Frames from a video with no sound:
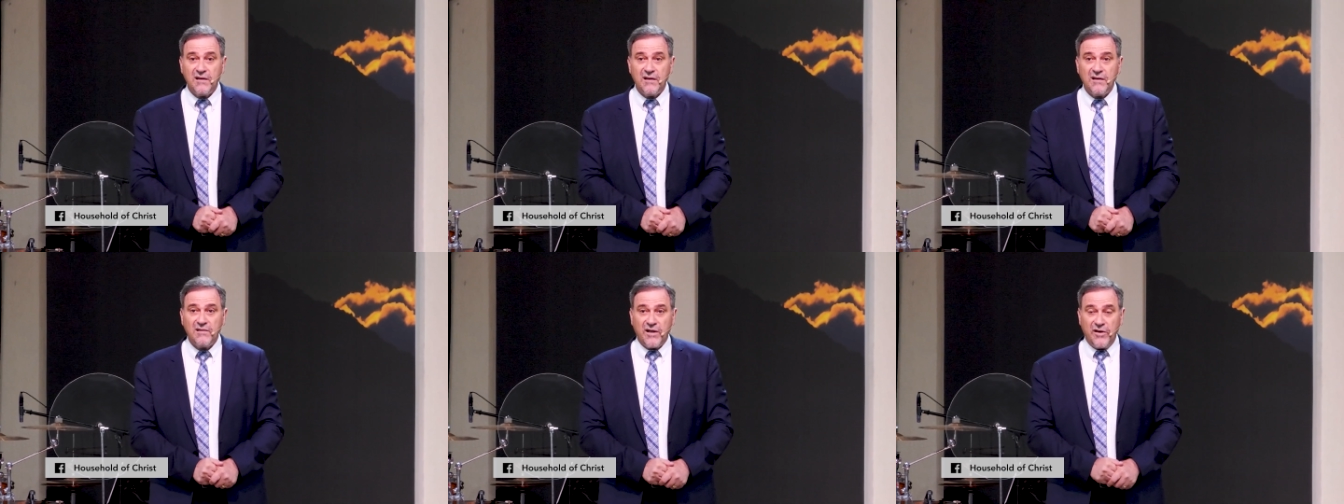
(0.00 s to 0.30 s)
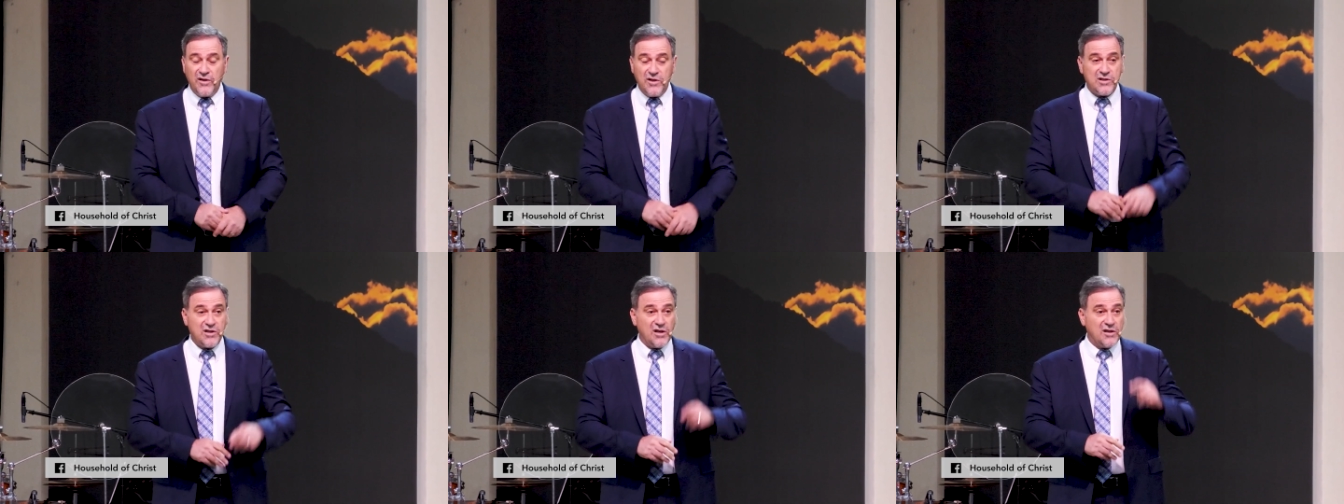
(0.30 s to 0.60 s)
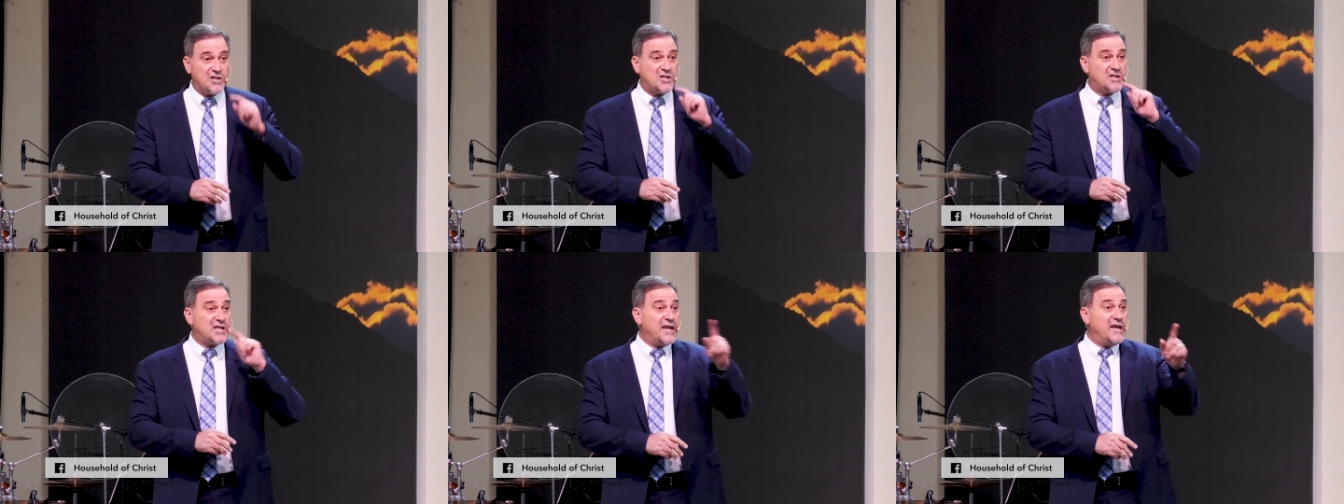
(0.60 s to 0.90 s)
Then you start
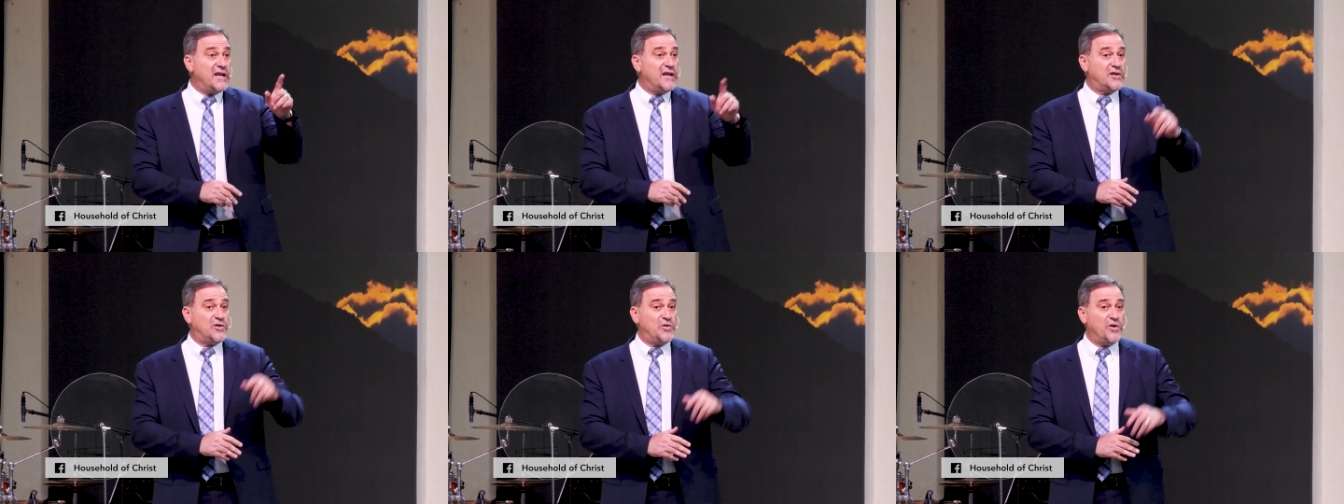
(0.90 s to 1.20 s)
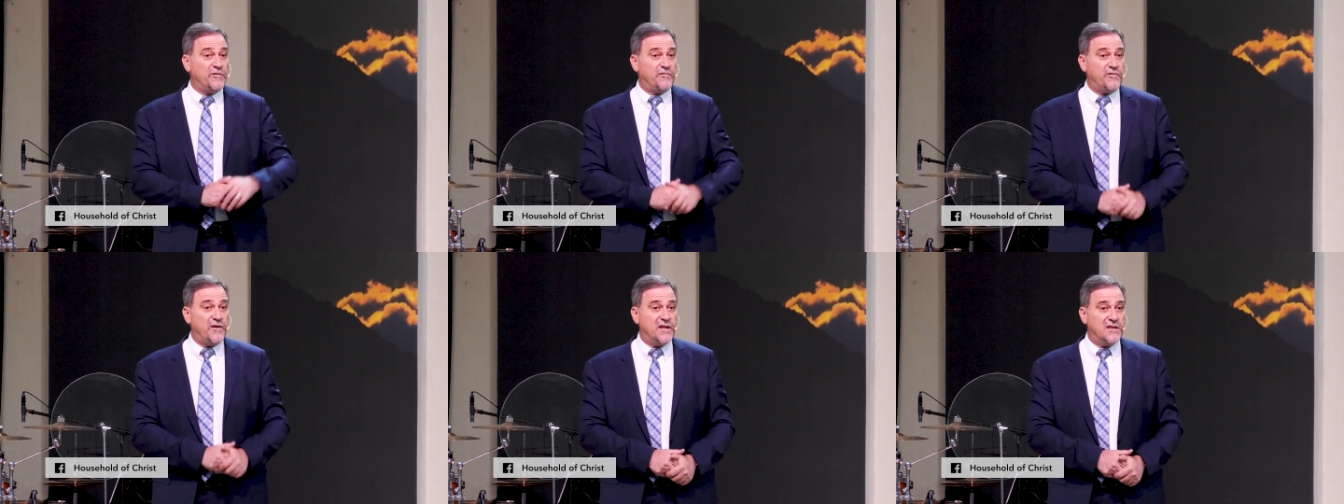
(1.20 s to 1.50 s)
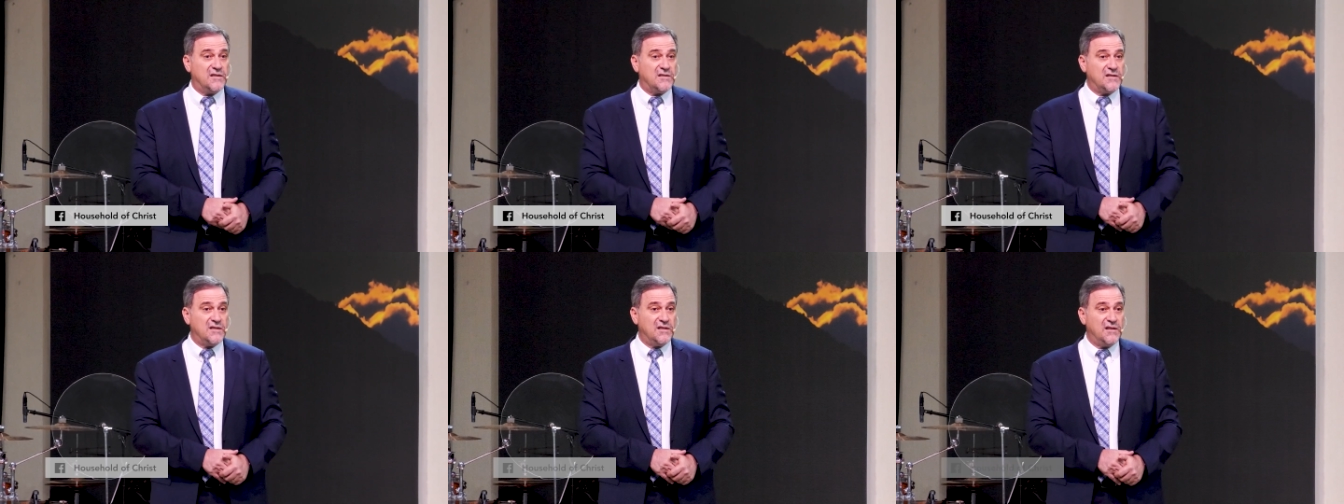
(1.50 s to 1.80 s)
saying it to your
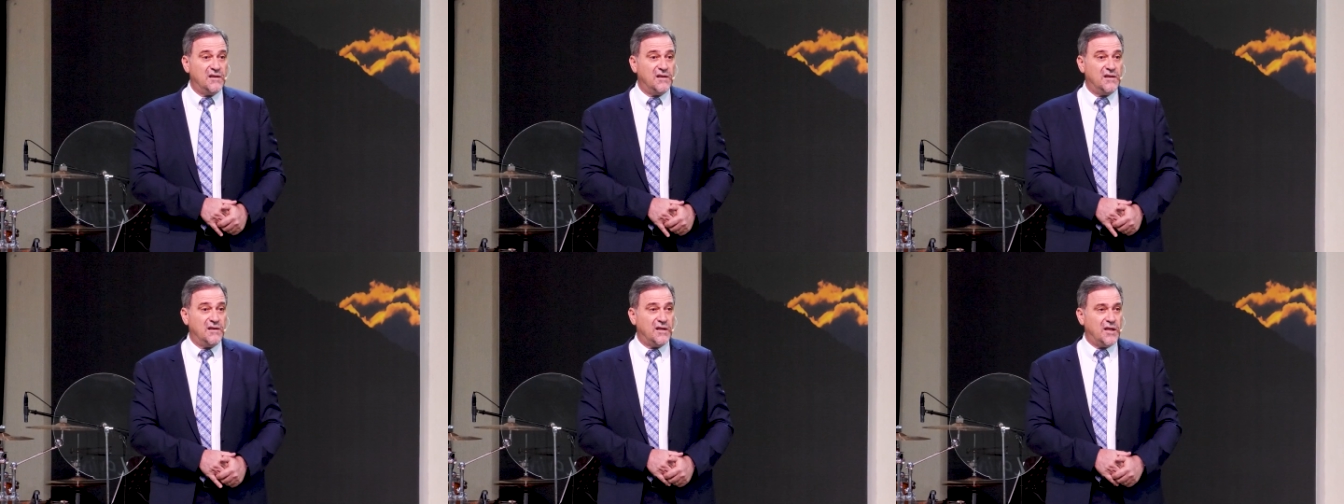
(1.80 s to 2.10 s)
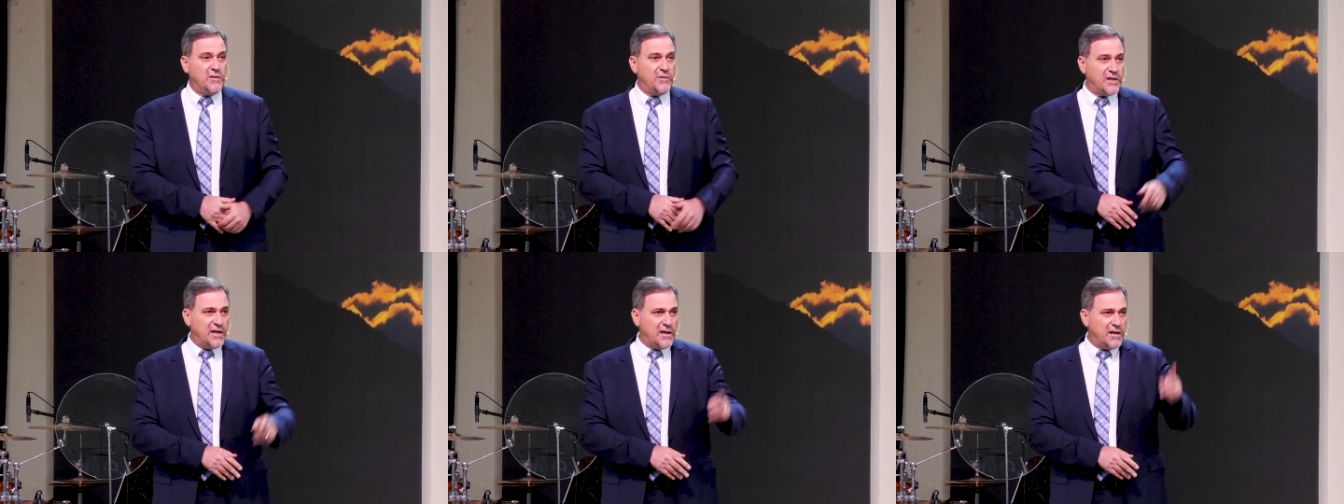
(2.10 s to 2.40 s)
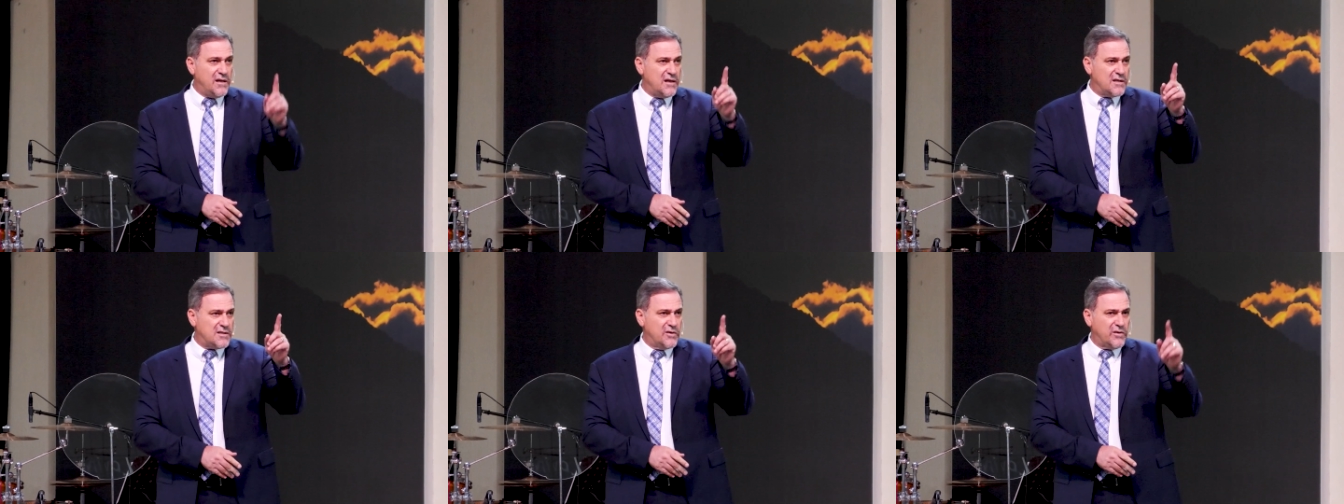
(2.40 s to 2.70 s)
friends. You know what, that
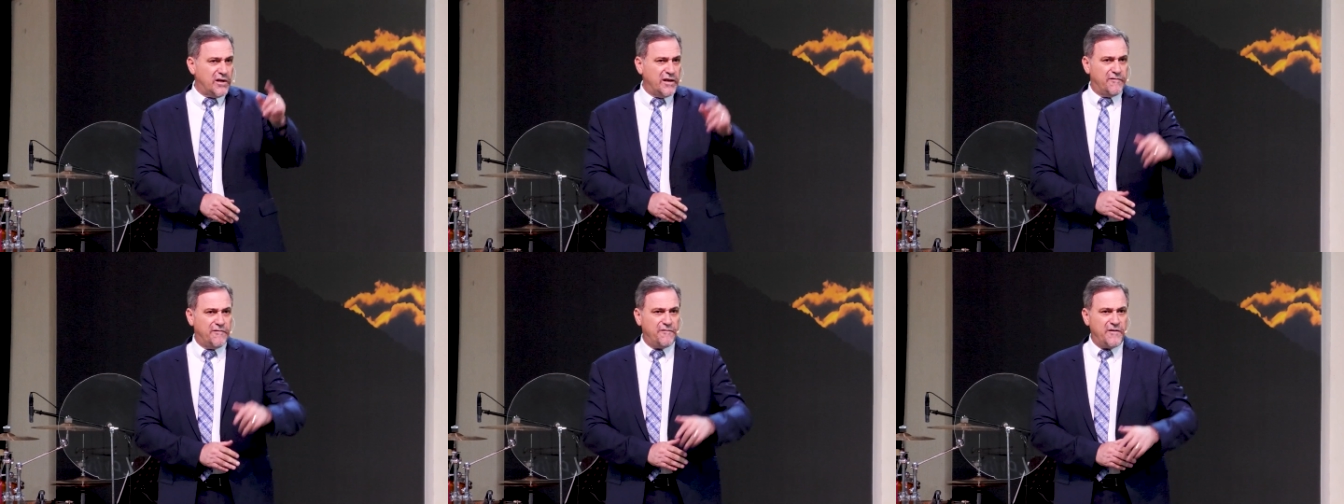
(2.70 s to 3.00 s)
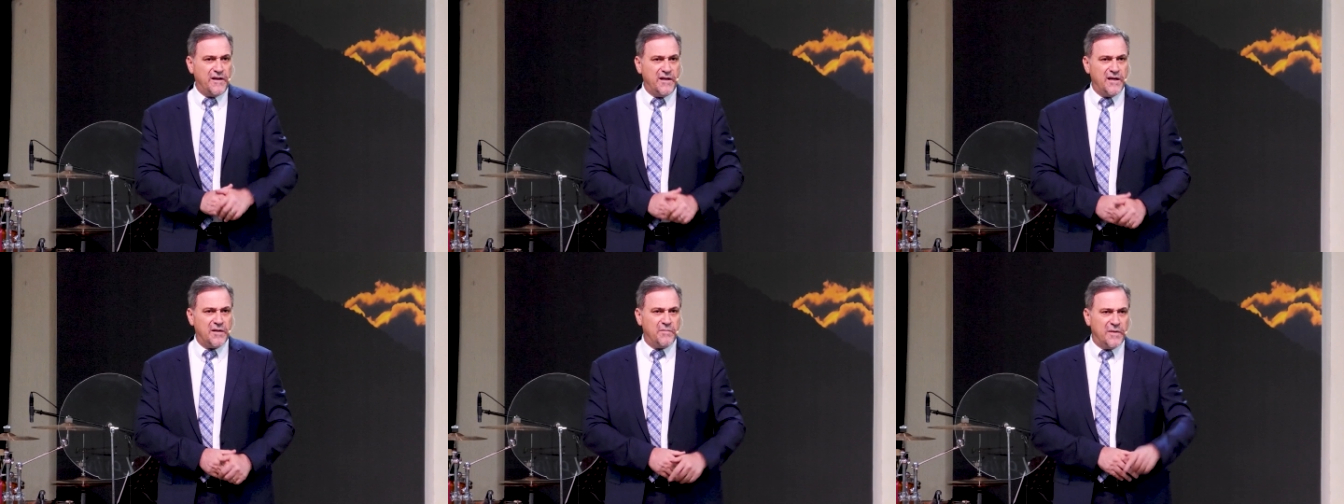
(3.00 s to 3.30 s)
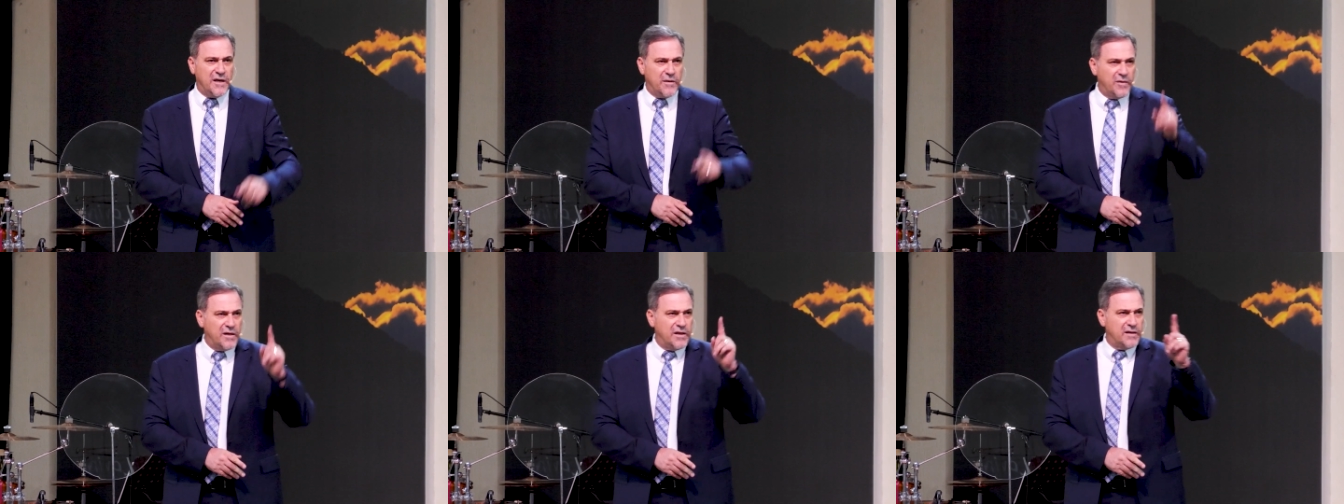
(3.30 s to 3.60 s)
guy's looking funny at me,
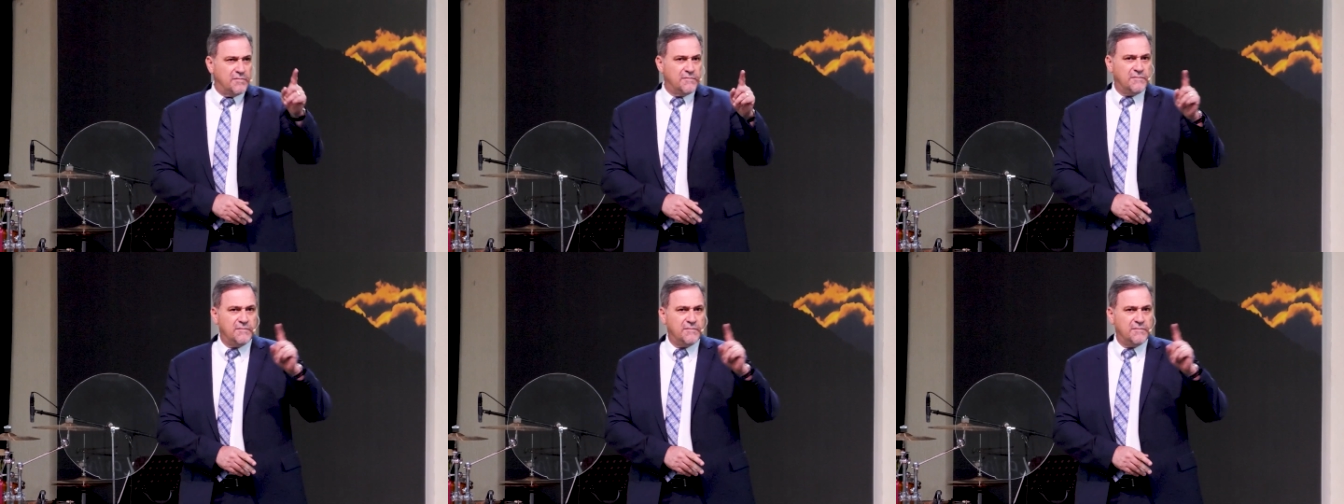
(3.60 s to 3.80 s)
I'm gonna